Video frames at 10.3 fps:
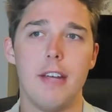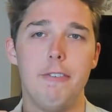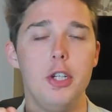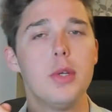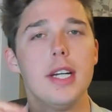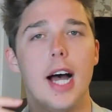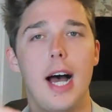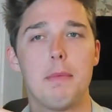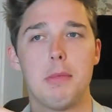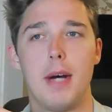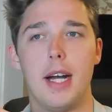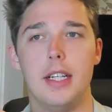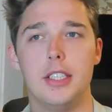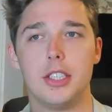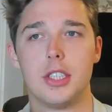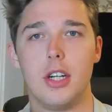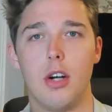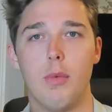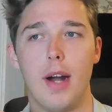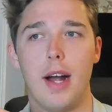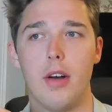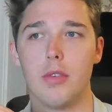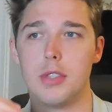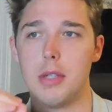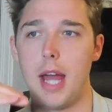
If you can optimize around,